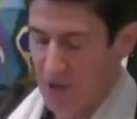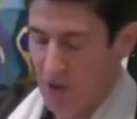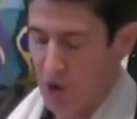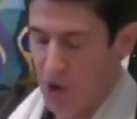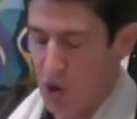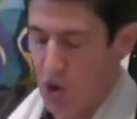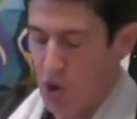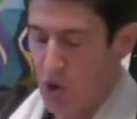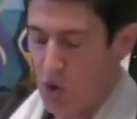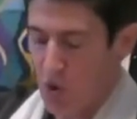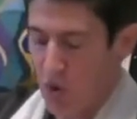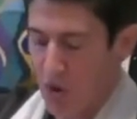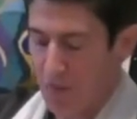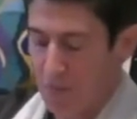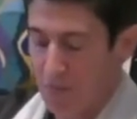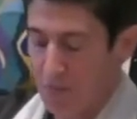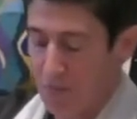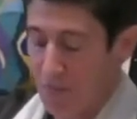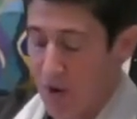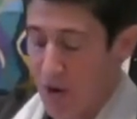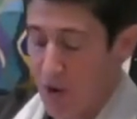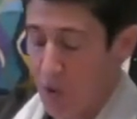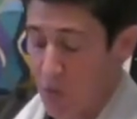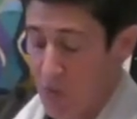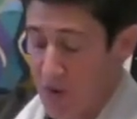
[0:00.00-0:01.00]
Who
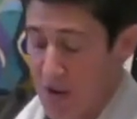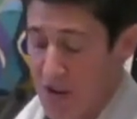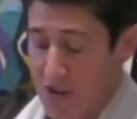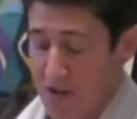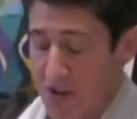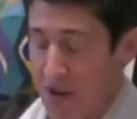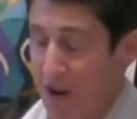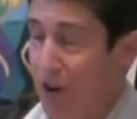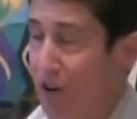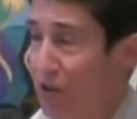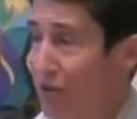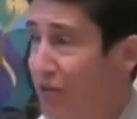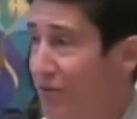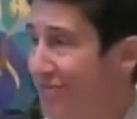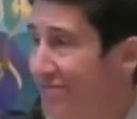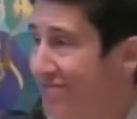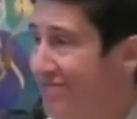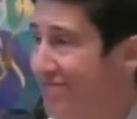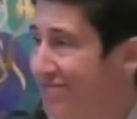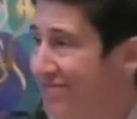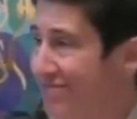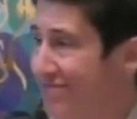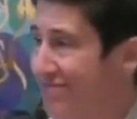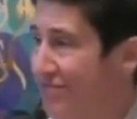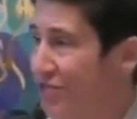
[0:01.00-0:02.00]
are we, though?
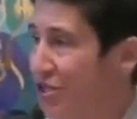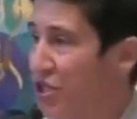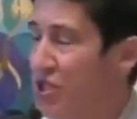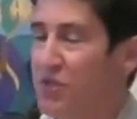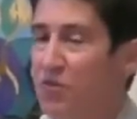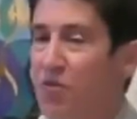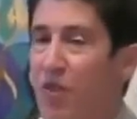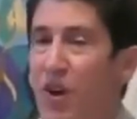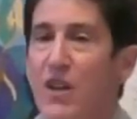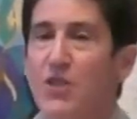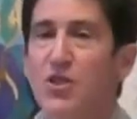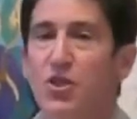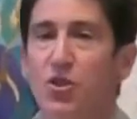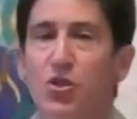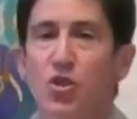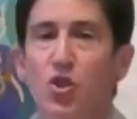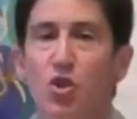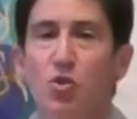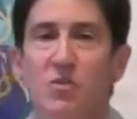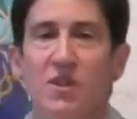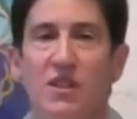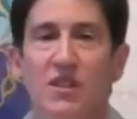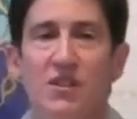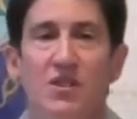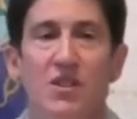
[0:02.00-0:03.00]
Just fragile
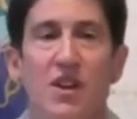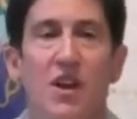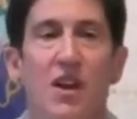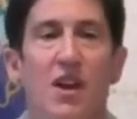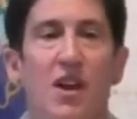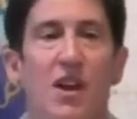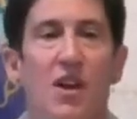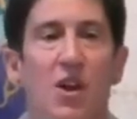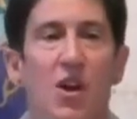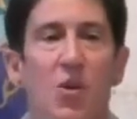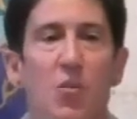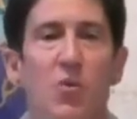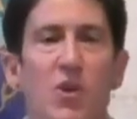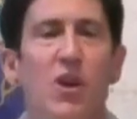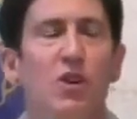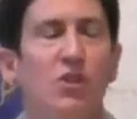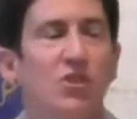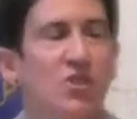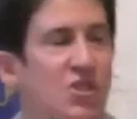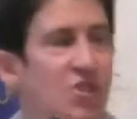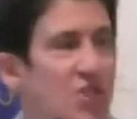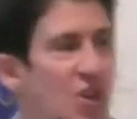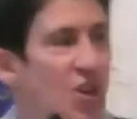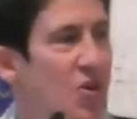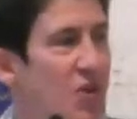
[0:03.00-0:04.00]
humans. We are
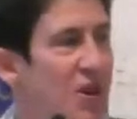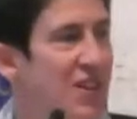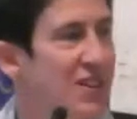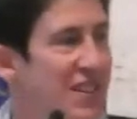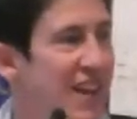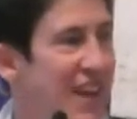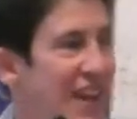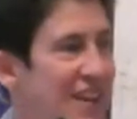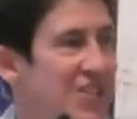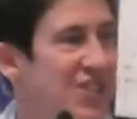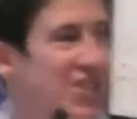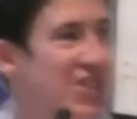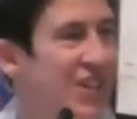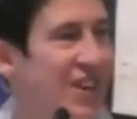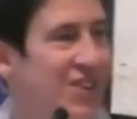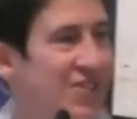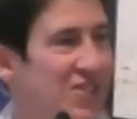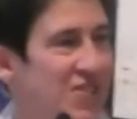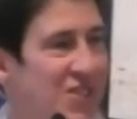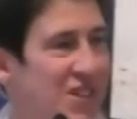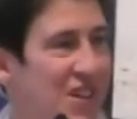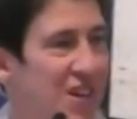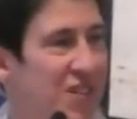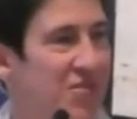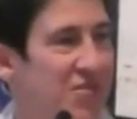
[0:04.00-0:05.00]
so attached to our
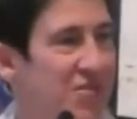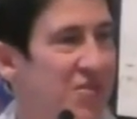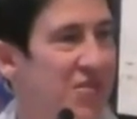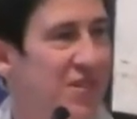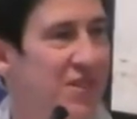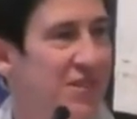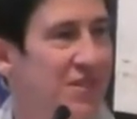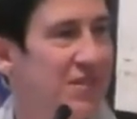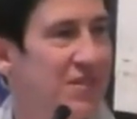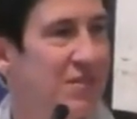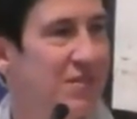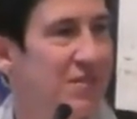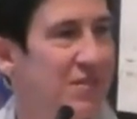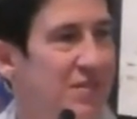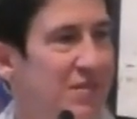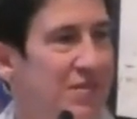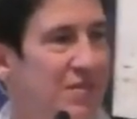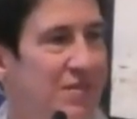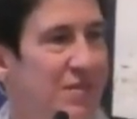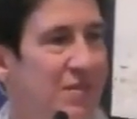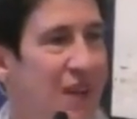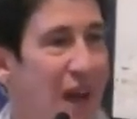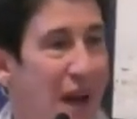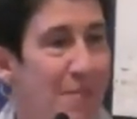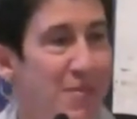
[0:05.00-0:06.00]
stuff.
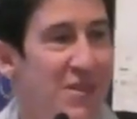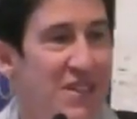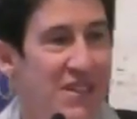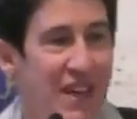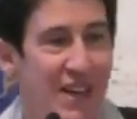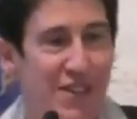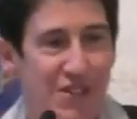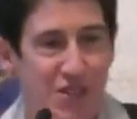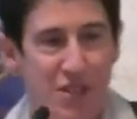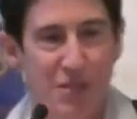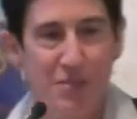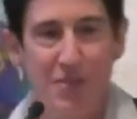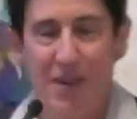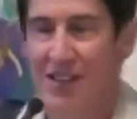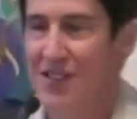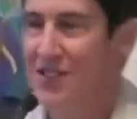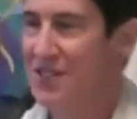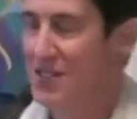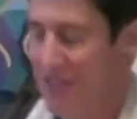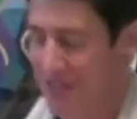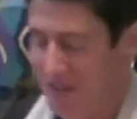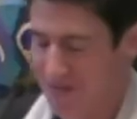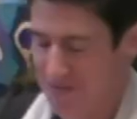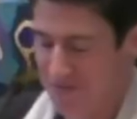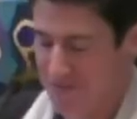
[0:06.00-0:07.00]
I'm attached to my
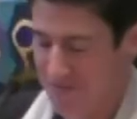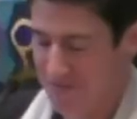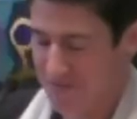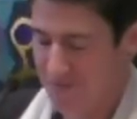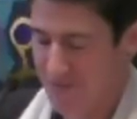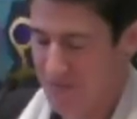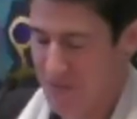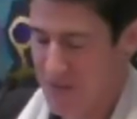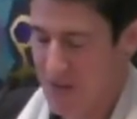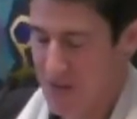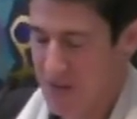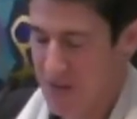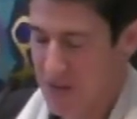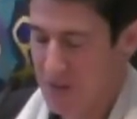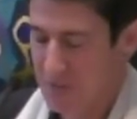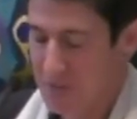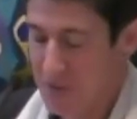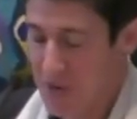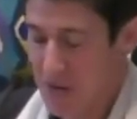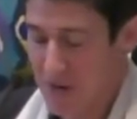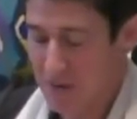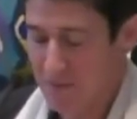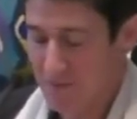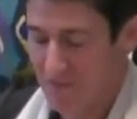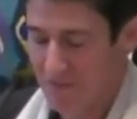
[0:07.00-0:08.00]
stuff.
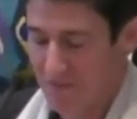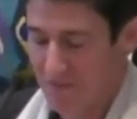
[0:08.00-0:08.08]
But